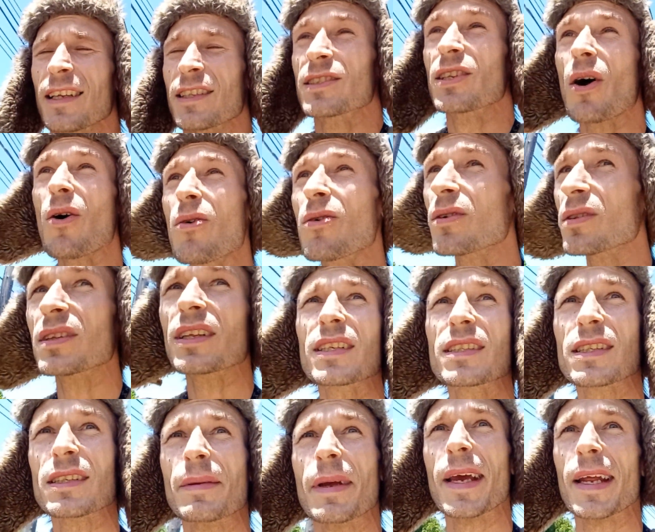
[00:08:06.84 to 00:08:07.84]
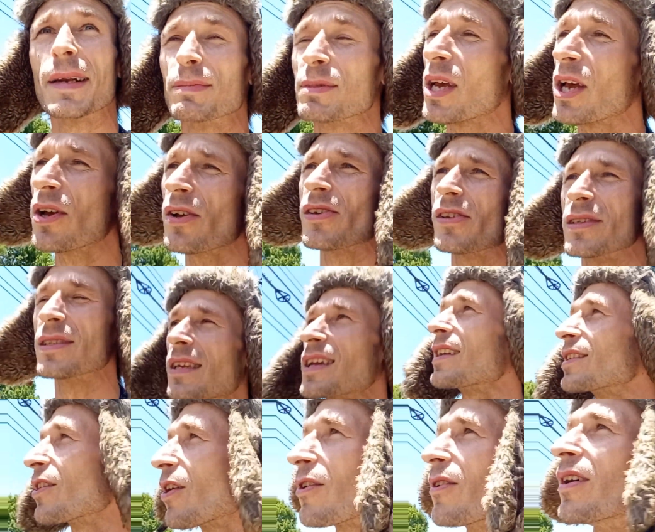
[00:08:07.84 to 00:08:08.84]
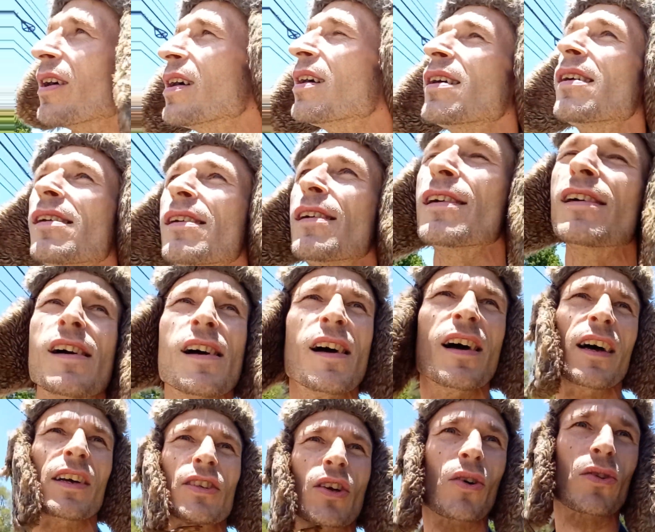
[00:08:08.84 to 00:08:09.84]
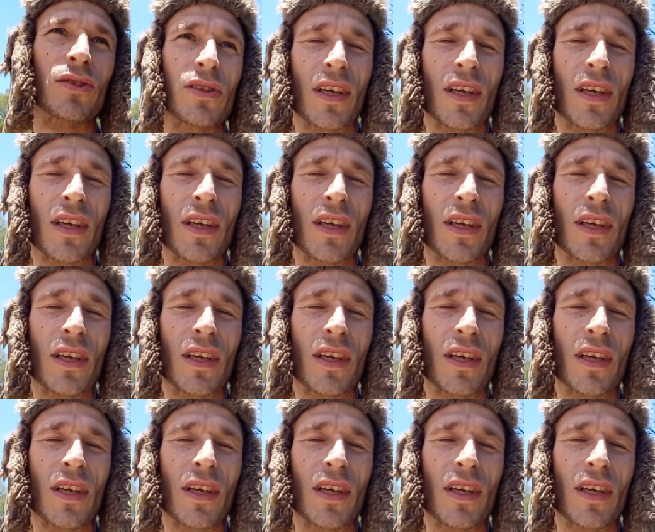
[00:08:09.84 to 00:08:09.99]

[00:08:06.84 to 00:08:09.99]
Don't listen, man. I'm telling you, don't